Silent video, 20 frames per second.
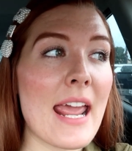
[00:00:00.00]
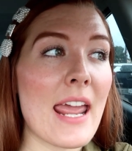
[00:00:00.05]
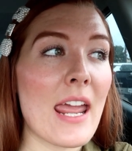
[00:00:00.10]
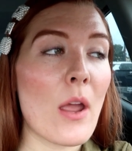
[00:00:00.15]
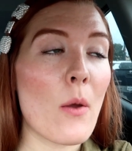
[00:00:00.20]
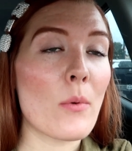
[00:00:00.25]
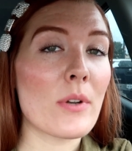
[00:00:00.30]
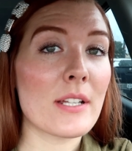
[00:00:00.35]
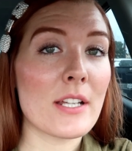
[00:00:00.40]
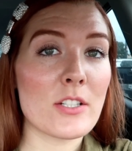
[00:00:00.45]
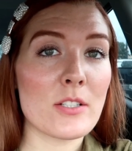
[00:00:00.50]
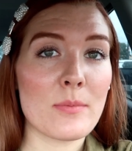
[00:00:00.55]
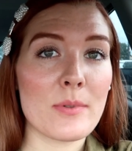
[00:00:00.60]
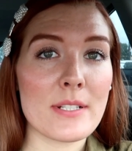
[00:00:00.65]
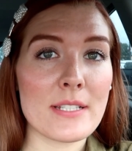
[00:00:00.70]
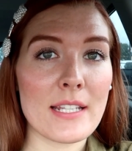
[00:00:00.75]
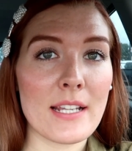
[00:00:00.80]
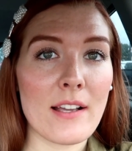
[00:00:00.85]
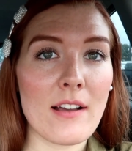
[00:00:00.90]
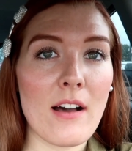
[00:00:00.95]
a
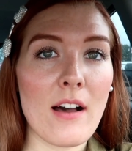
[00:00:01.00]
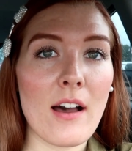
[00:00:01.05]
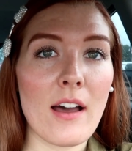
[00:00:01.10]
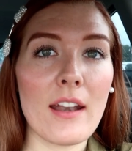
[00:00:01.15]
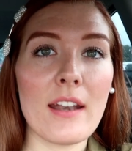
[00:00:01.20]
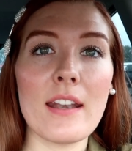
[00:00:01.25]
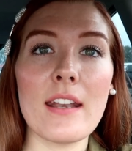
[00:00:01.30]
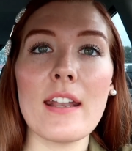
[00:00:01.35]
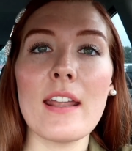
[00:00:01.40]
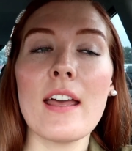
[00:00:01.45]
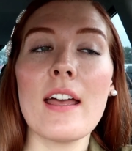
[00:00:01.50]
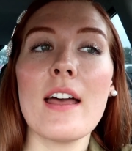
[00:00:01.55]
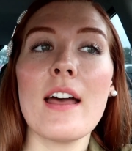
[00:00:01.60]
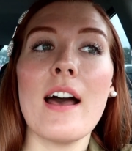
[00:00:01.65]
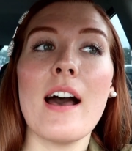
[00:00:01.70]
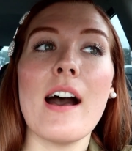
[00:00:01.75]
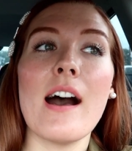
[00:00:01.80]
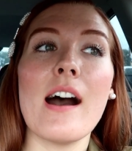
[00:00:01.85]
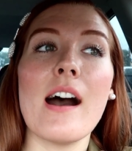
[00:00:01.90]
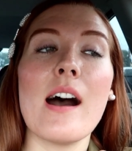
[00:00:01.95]
100% cotton
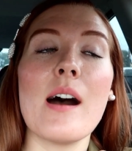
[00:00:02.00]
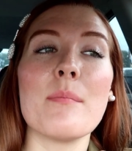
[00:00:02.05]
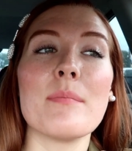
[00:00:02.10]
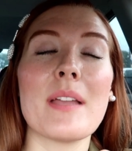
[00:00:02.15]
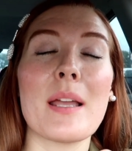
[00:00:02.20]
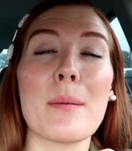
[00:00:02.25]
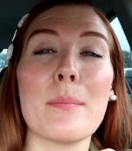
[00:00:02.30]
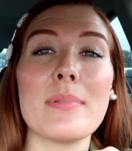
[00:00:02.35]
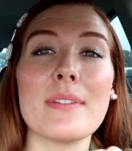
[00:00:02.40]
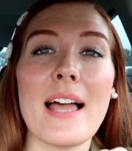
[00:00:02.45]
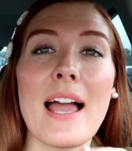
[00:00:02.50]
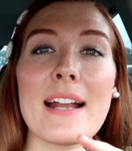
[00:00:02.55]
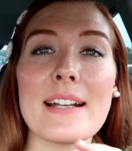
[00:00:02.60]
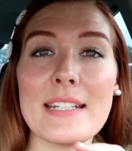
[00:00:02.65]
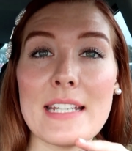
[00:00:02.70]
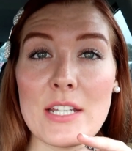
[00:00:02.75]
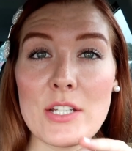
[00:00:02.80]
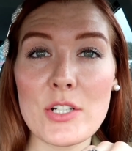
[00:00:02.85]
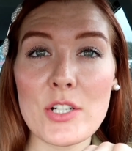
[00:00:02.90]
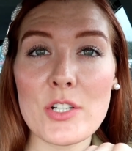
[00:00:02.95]
like black
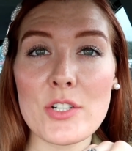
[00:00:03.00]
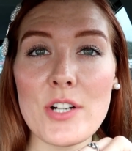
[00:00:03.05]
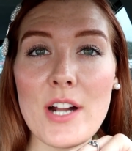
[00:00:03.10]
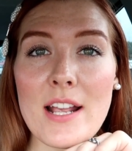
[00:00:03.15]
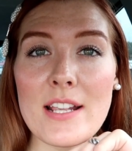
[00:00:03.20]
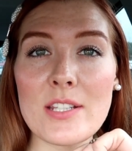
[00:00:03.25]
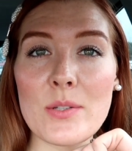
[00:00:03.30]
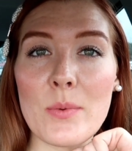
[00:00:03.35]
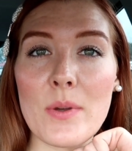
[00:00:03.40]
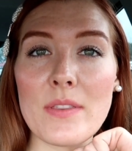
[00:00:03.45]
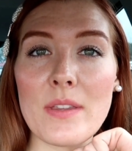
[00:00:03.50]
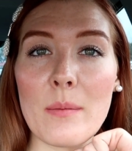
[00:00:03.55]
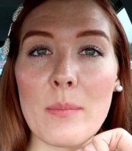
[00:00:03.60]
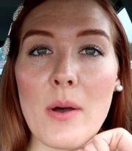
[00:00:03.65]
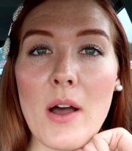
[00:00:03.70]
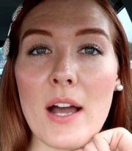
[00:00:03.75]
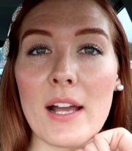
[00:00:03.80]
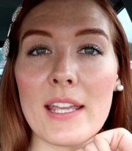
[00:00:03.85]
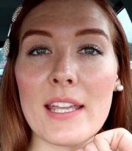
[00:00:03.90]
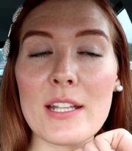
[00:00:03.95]
t-shirt dress with a
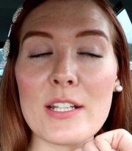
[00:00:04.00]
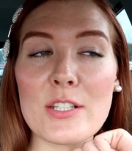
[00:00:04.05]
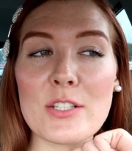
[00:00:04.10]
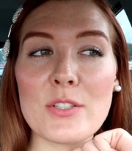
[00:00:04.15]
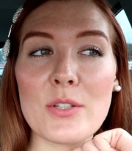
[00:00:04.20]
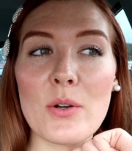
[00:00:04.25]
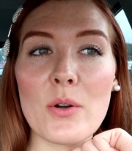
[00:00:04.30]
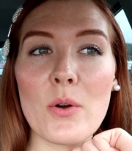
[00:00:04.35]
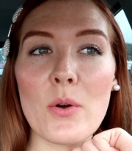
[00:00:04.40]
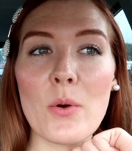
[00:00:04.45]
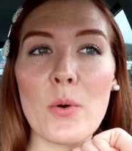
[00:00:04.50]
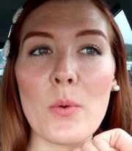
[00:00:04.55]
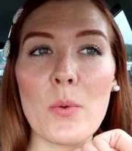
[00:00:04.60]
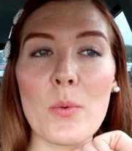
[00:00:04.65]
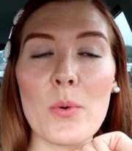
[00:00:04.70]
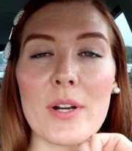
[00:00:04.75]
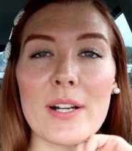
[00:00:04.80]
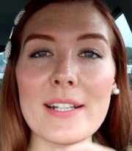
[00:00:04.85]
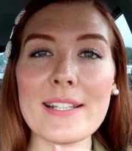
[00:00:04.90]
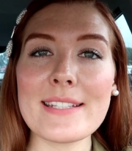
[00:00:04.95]
pocket, so
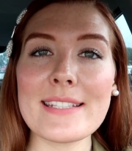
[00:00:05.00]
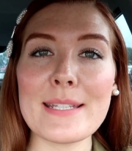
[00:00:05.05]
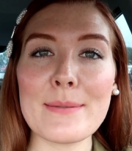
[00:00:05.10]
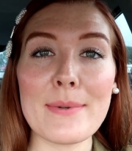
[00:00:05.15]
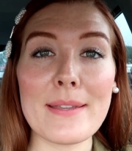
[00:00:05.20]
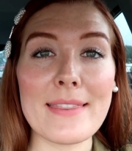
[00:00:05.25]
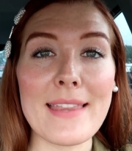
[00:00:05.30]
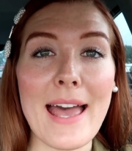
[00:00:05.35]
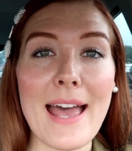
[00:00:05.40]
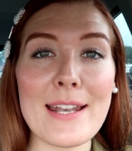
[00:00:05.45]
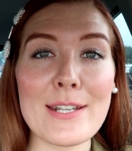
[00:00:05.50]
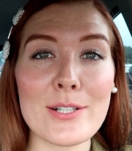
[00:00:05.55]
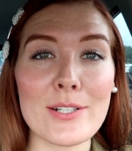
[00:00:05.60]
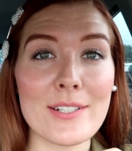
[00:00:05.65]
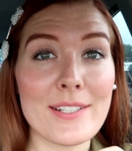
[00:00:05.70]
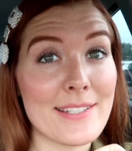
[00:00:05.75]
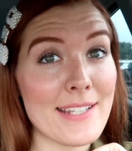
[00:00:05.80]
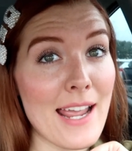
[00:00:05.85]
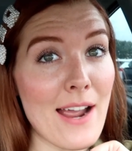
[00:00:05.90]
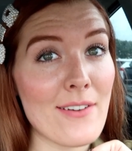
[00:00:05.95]
we're gonna see what that
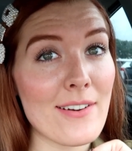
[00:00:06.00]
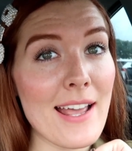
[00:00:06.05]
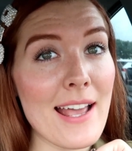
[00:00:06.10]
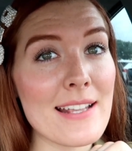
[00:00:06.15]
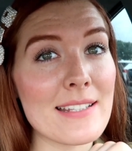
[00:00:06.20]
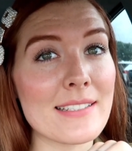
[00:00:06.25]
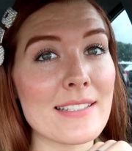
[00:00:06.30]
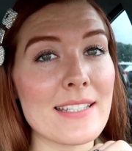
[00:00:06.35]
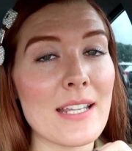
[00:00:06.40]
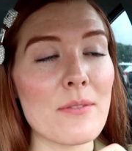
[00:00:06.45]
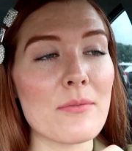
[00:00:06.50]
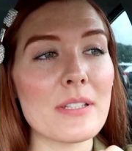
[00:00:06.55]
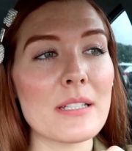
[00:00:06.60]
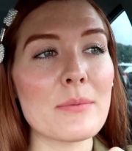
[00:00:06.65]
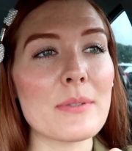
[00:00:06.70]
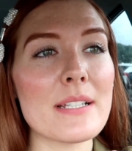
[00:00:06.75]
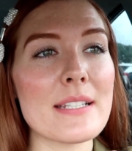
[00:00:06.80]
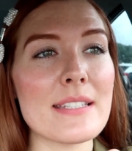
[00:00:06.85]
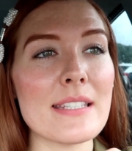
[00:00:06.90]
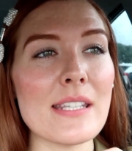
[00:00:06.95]
turns out as, because I really
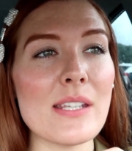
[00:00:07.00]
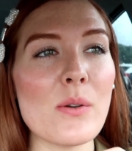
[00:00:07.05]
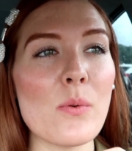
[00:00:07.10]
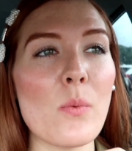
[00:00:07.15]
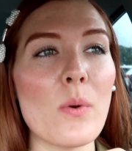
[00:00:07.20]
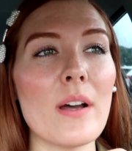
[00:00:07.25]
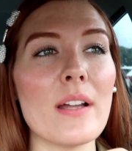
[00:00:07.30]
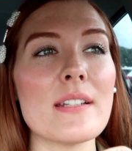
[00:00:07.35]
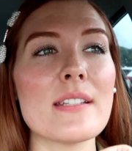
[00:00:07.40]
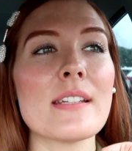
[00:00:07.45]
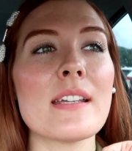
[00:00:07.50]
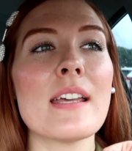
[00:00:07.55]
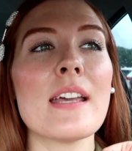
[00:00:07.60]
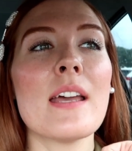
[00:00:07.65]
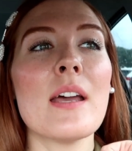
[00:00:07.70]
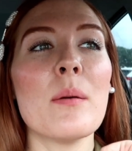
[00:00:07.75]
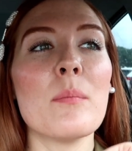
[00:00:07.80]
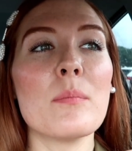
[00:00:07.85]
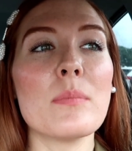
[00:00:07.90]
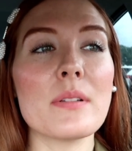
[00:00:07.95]
want to see what
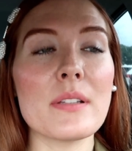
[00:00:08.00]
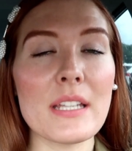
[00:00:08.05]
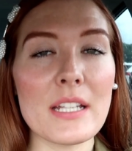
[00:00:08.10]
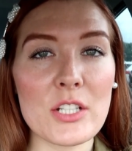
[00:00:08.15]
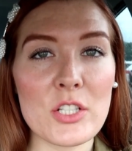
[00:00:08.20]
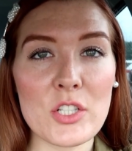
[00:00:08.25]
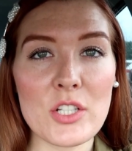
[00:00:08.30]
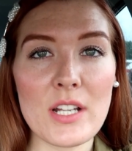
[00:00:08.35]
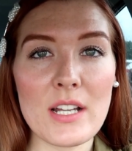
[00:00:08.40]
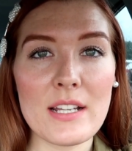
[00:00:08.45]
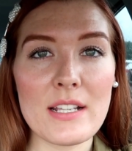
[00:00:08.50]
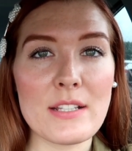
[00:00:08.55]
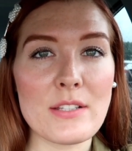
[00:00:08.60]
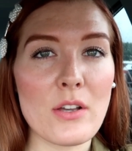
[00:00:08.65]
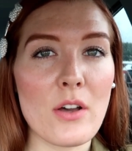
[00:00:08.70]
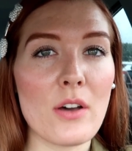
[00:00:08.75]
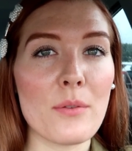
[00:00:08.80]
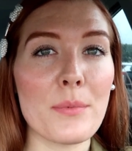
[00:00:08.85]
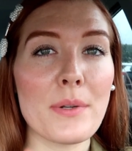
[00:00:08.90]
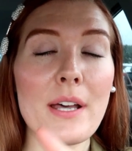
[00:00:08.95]
Bleach does
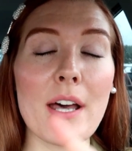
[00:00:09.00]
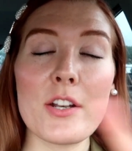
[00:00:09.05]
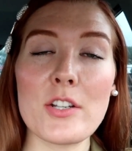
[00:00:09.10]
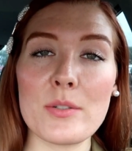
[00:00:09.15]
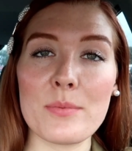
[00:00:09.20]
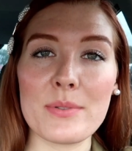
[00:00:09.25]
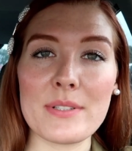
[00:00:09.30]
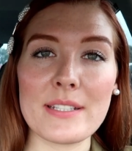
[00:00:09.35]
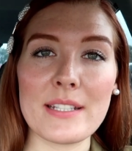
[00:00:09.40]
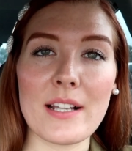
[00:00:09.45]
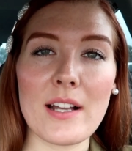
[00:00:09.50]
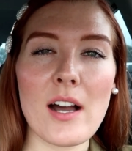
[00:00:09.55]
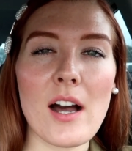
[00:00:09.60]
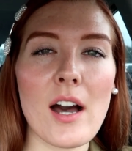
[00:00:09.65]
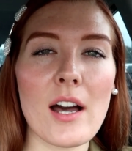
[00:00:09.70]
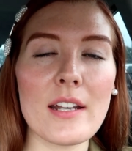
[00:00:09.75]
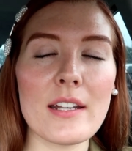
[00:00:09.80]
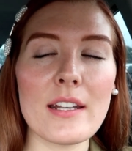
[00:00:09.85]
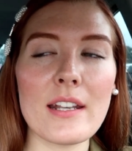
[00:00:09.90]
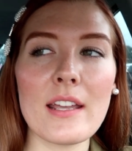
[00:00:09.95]
on 100%
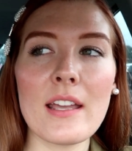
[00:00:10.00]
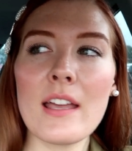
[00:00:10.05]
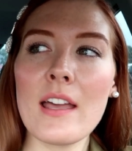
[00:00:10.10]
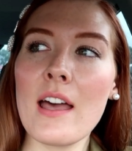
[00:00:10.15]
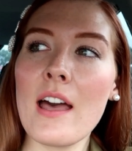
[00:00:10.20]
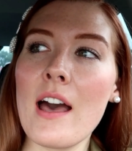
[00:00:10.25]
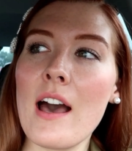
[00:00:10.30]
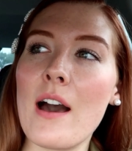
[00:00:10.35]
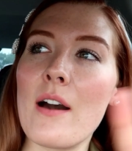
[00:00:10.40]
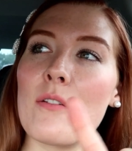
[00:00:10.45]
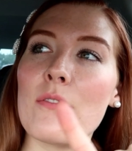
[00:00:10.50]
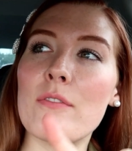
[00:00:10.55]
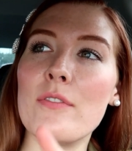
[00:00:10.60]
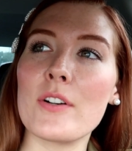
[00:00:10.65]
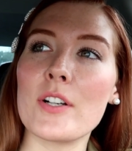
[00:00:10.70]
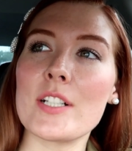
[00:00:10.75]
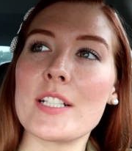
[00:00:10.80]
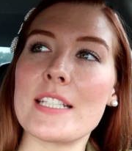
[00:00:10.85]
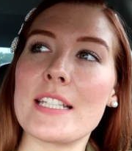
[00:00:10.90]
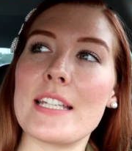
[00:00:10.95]
cotton
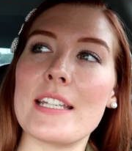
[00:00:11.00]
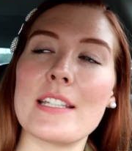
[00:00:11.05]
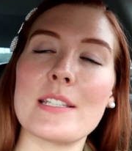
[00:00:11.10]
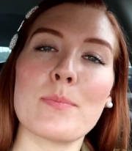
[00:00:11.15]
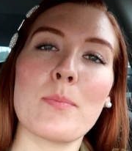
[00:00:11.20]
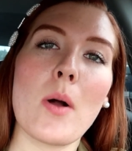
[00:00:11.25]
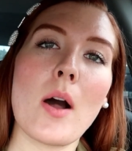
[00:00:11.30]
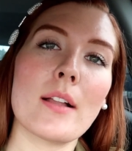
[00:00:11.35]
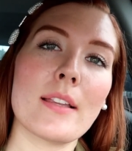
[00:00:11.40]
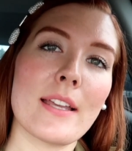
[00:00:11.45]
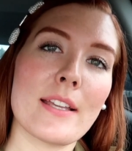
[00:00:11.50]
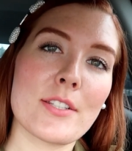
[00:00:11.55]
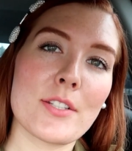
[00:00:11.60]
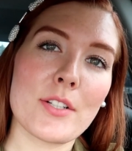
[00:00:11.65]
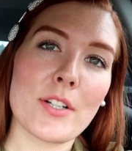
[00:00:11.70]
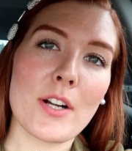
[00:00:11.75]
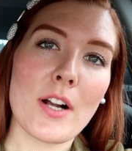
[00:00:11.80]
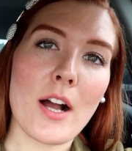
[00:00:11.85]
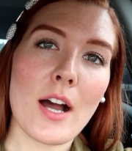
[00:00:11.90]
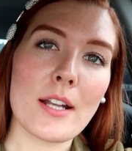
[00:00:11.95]
versus
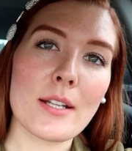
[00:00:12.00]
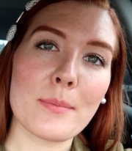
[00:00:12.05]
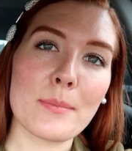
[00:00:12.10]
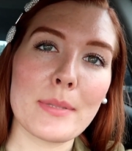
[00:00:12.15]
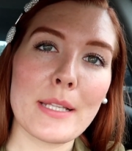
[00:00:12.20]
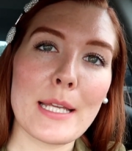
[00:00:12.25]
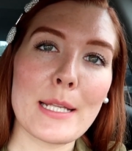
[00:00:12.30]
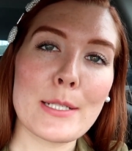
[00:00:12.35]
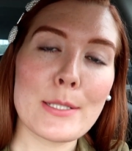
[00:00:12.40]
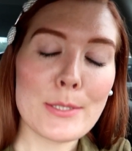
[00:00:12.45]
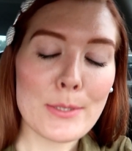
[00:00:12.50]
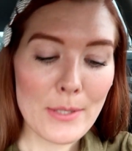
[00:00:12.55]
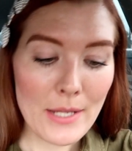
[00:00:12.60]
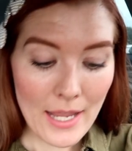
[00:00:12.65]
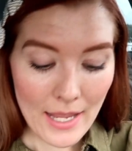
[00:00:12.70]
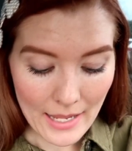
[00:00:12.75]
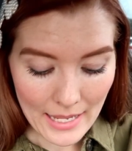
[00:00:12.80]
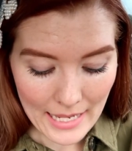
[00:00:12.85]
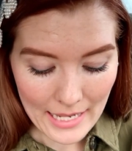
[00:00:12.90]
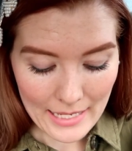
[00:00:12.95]
polyester cotton blend. So
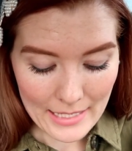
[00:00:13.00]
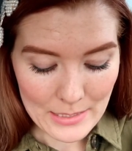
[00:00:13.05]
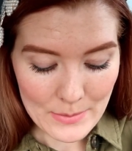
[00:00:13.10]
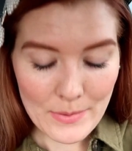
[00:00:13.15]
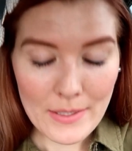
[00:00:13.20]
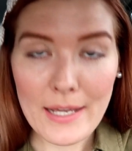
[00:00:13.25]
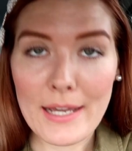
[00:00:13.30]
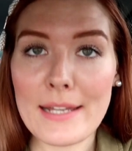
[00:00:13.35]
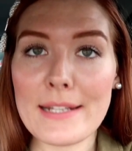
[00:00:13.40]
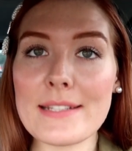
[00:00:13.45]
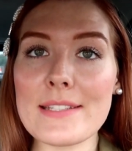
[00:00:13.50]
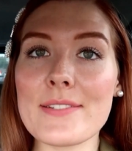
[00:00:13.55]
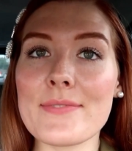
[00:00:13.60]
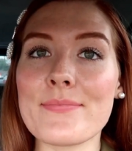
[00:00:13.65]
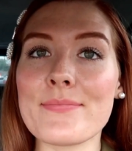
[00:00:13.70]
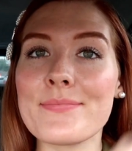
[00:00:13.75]
yeah, and we got